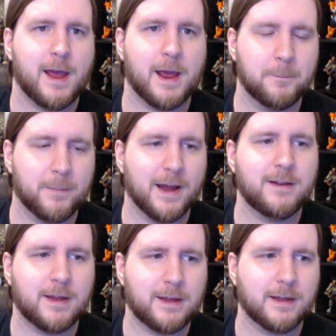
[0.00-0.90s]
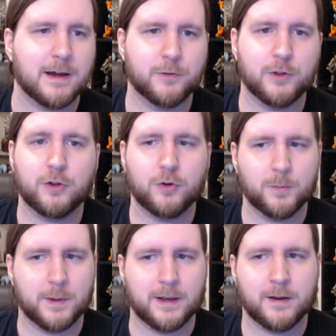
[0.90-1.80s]
and by taking out the
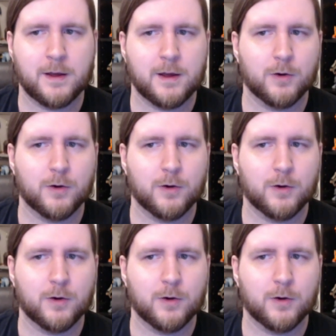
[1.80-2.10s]
human